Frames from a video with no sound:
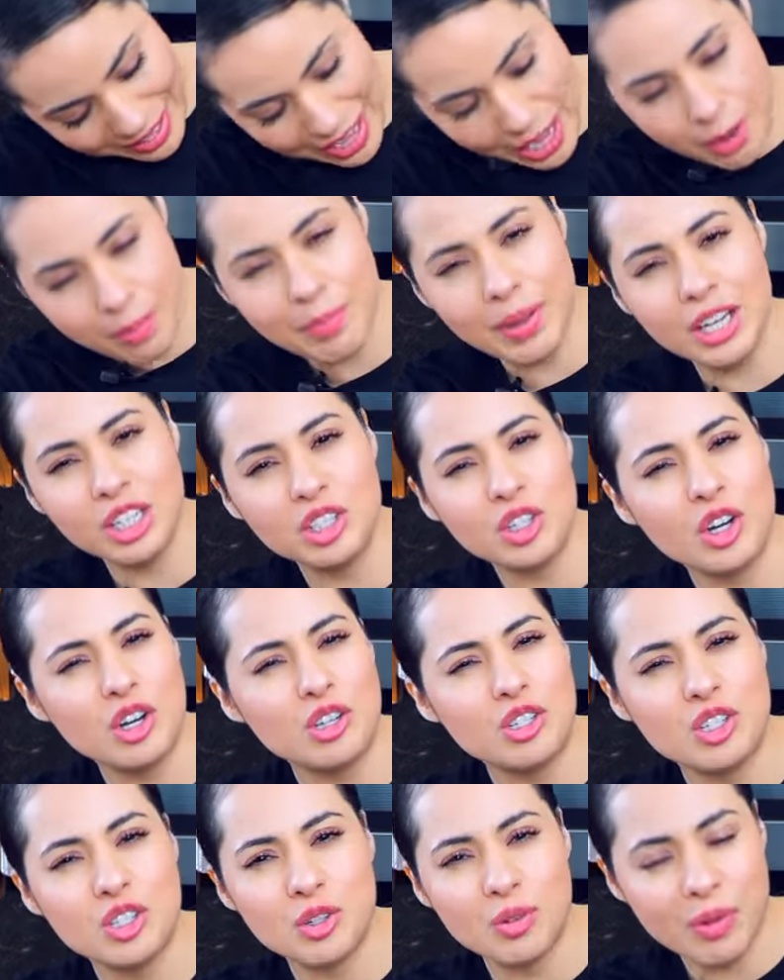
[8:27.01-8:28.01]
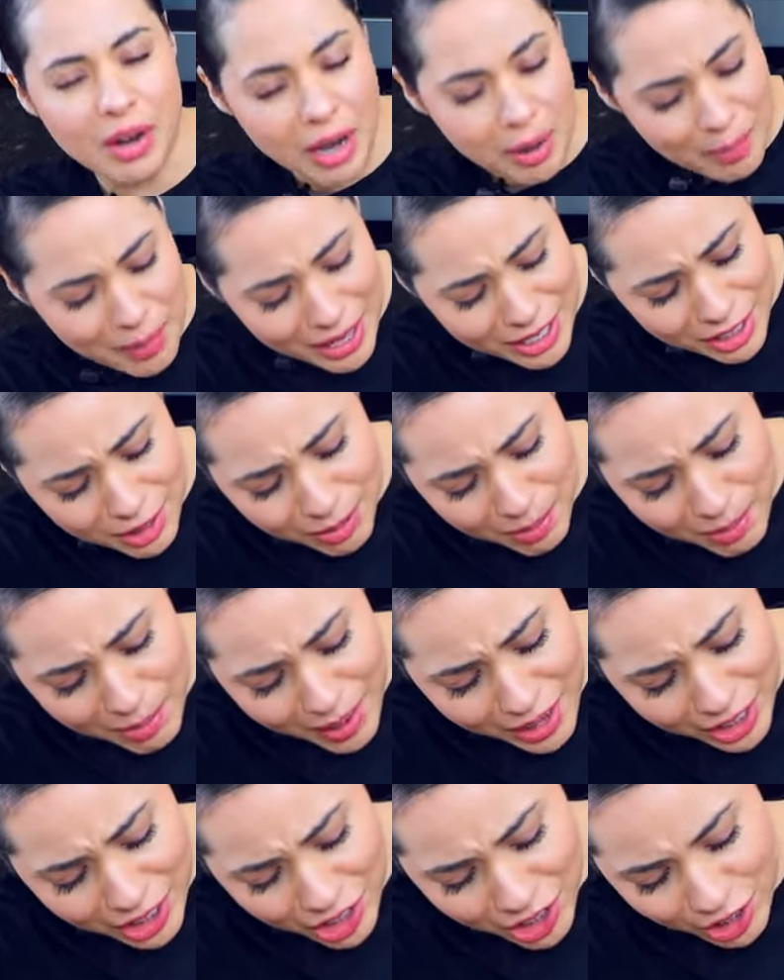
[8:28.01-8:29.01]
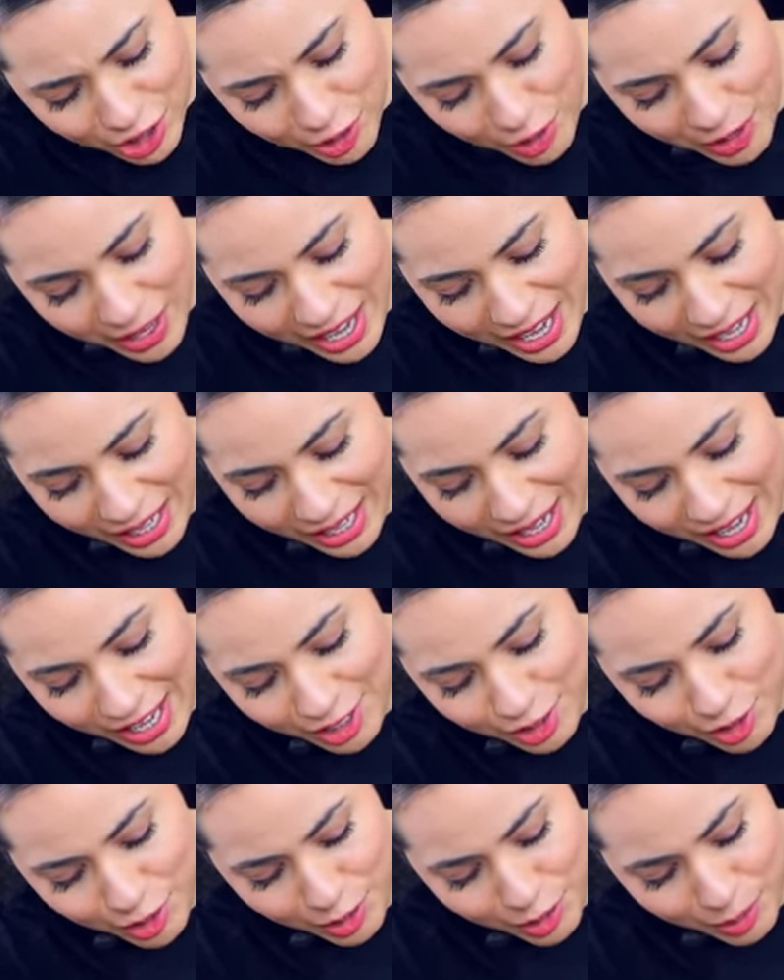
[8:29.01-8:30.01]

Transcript: and make sure you scrape as much as you can into